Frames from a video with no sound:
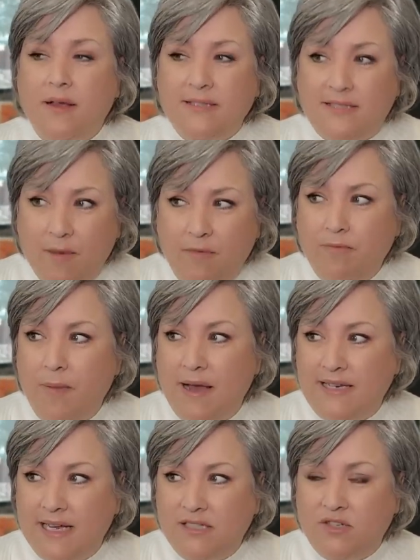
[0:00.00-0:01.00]
Some of
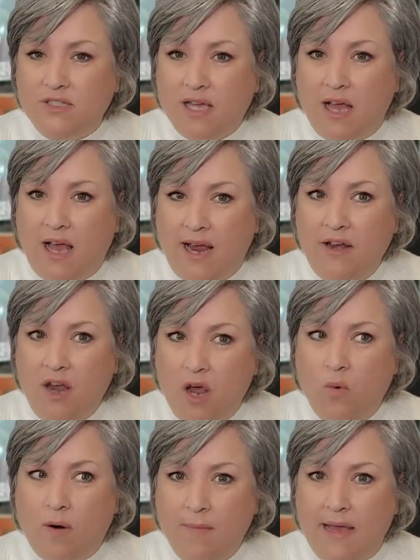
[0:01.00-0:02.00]
my testers I
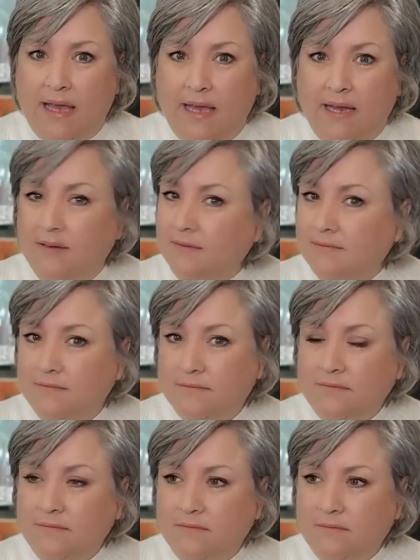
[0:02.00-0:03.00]
know are making
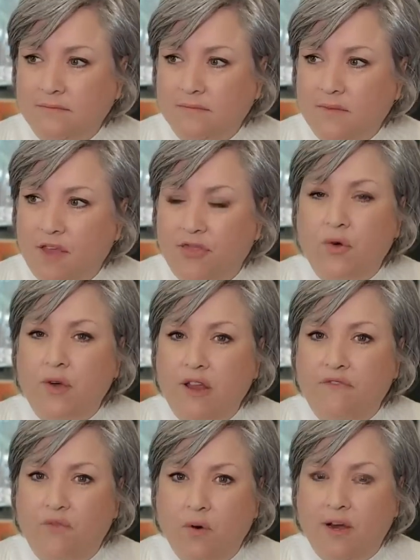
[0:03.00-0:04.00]

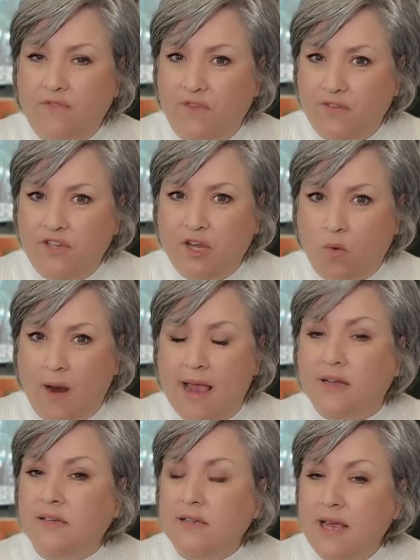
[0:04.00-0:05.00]
30, 40, 50
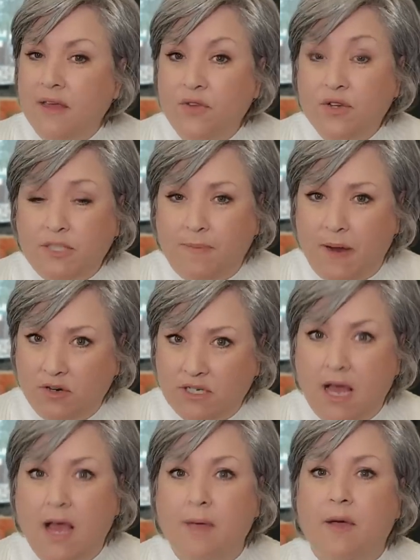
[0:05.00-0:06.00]
grand in their spare
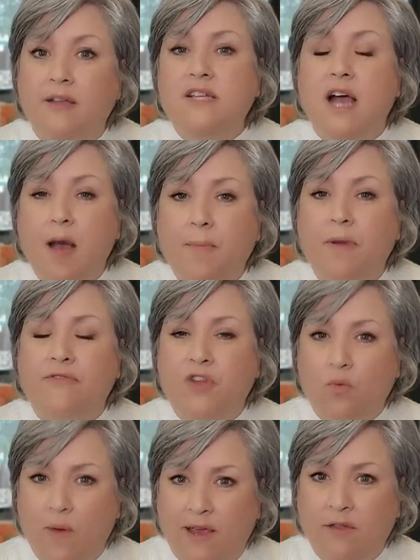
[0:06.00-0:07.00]
time on top of
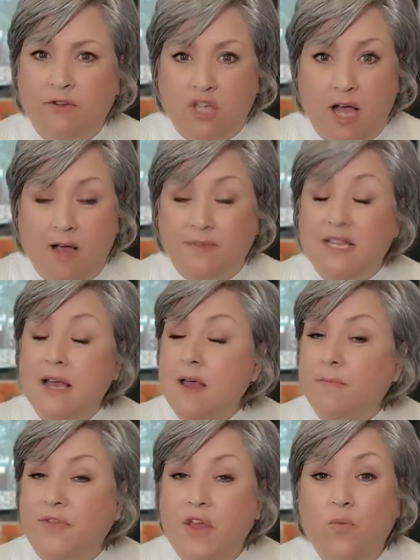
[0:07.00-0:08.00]
their regular jobs.
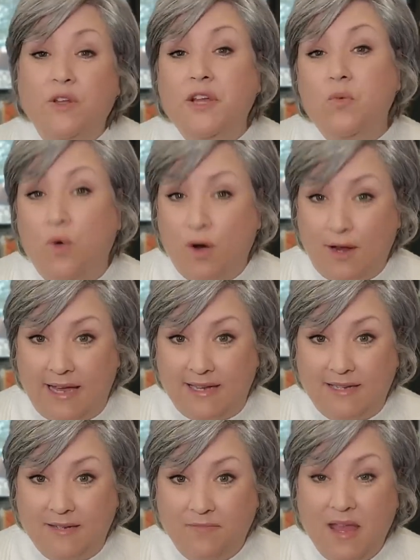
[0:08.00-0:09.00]
They really work
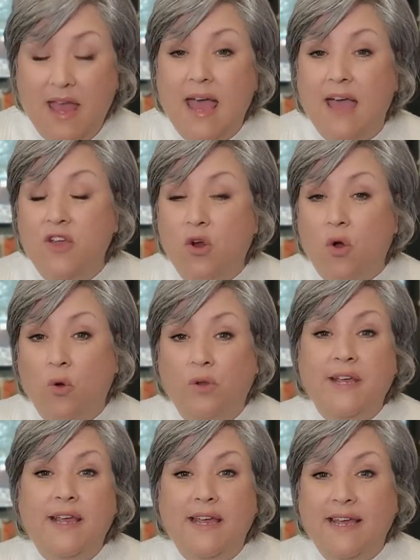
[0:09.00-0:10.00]
it. And you're
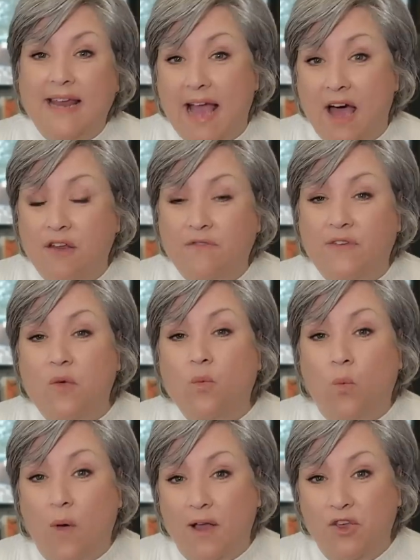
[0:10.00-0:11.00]
only going to get out of it
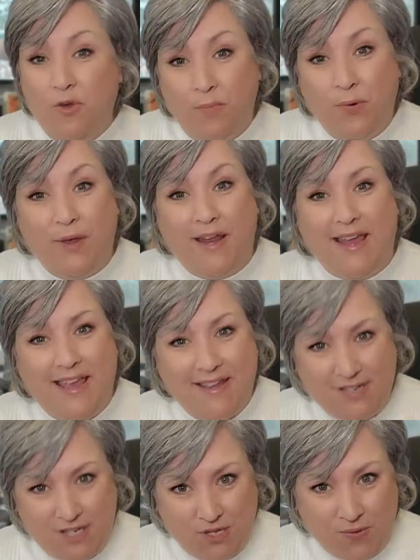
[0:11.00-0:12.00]
what you put
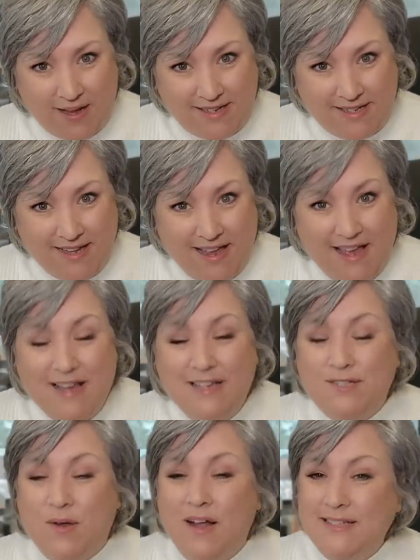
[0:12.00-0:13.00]
into it.
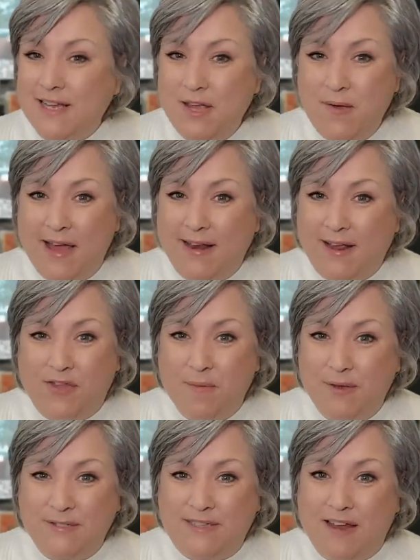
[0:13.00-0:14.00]
So I'll tell you how to get the
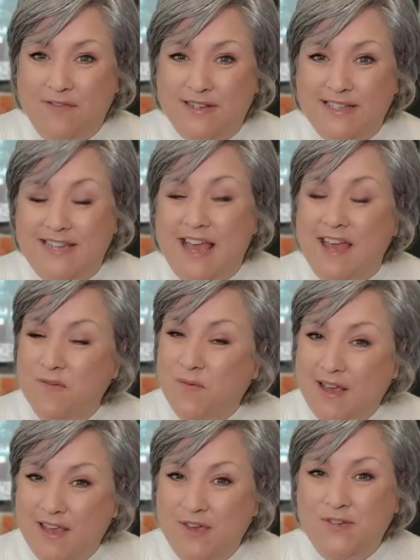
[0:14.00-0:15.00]
most out of it today, and
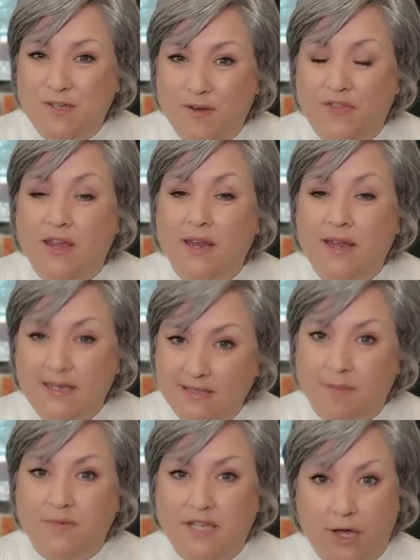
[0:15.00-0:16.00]
what you do with it
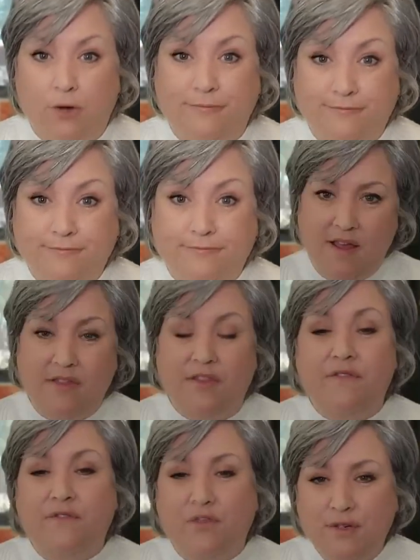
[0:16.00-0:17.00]
is up to you.
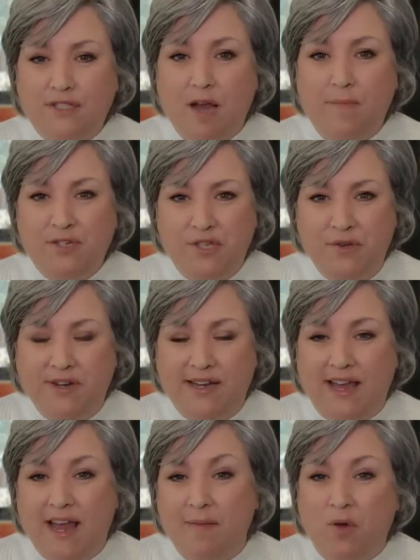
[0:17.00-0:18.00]
The first
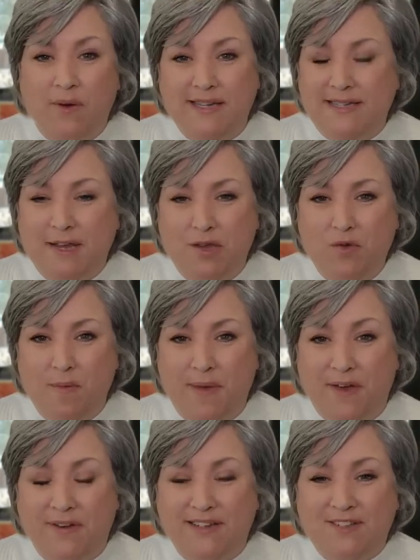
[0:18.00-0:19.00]
opportunity I'm going to tell you
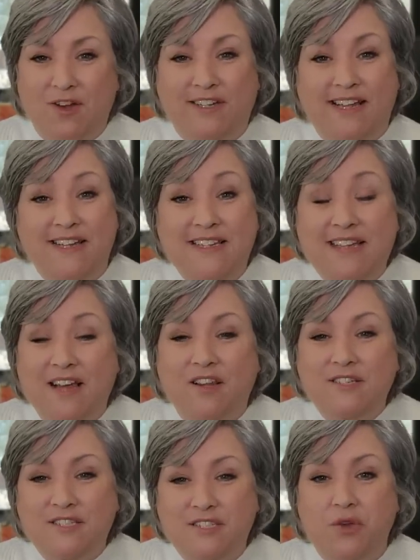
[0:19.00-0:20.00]
about is called
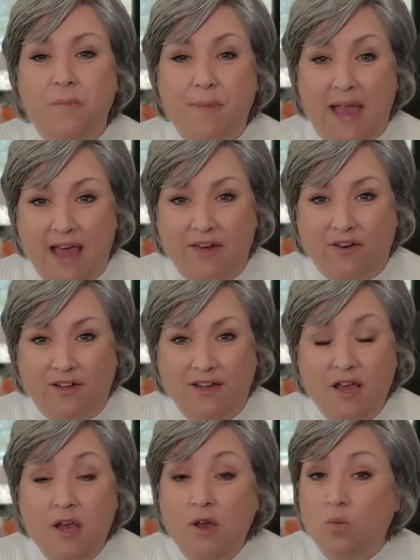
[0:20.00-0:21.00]
IntelliZoom Panel,
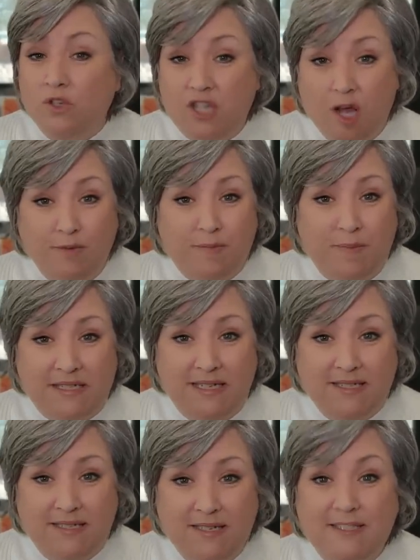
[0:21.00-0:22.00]
which helps
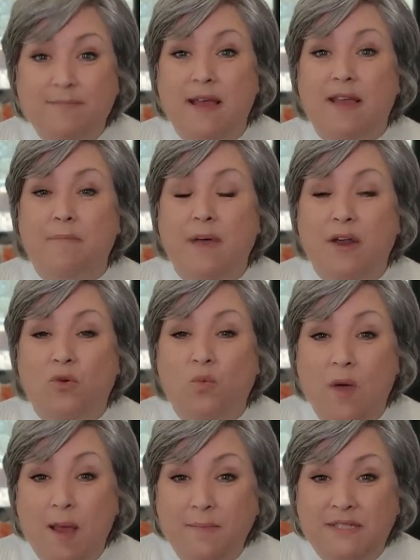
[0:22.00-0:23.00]
businesses make better
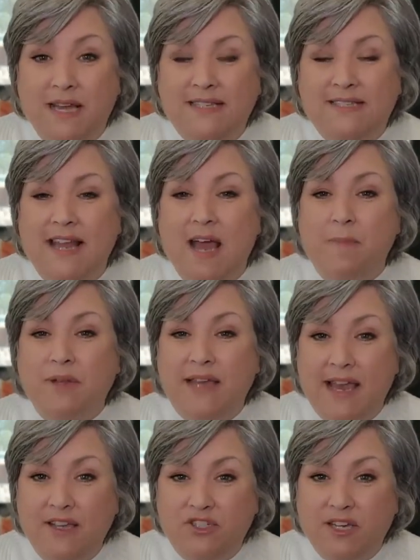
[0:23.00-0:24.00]
websites and
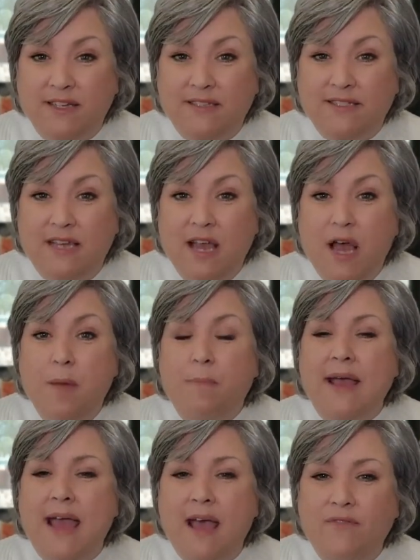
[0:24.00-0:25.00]
applications
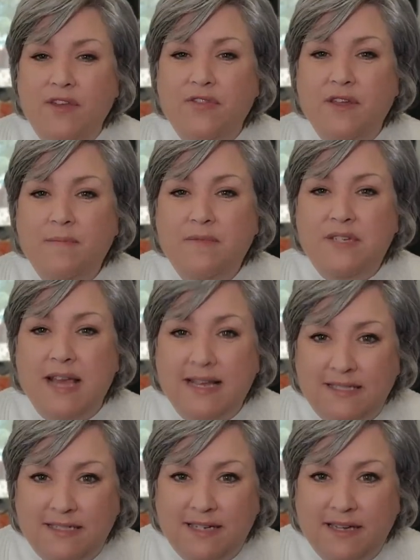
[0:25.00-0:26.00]
by having them
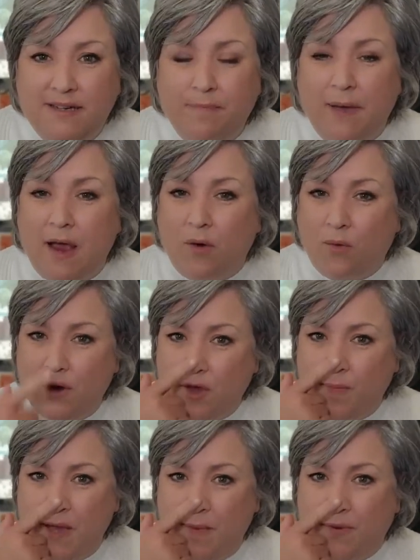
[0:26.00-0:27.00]
tested by
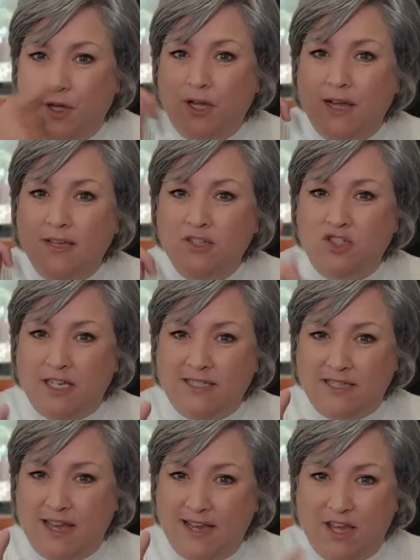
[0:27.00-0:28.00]
real people
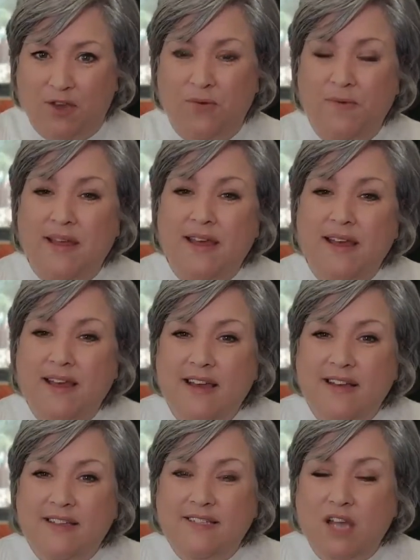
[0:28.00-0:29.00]
just like you.
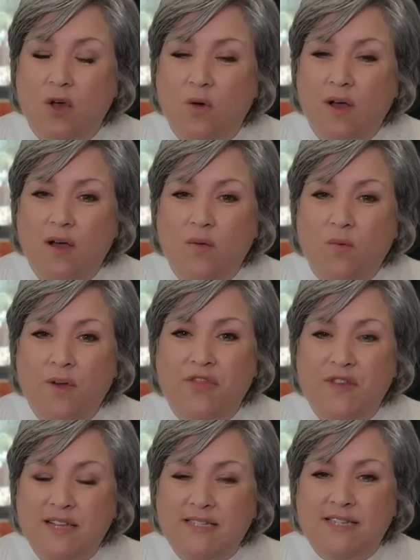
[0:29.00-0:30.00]
So
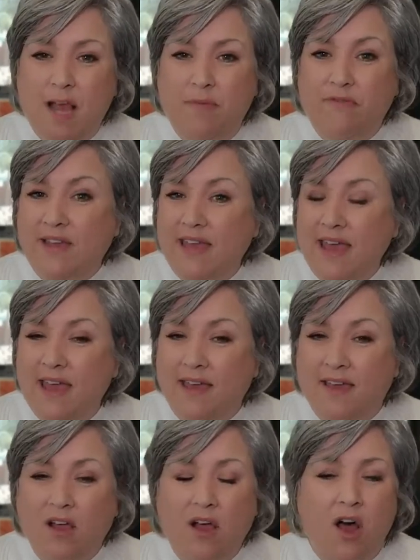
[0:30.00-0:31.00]
with this type of a
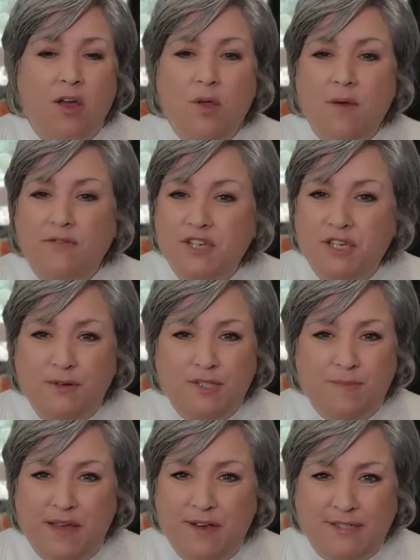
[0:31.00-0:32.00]
gig, all you have to do
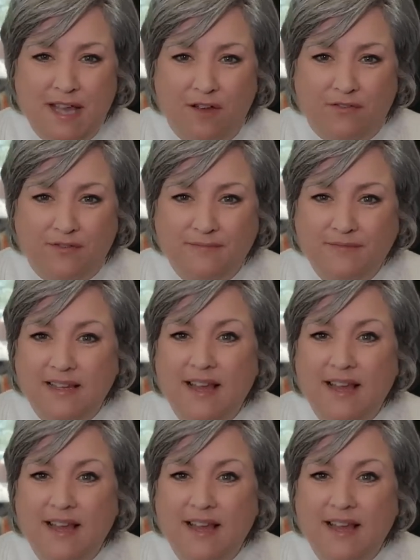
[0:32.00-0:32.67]
is be yourself.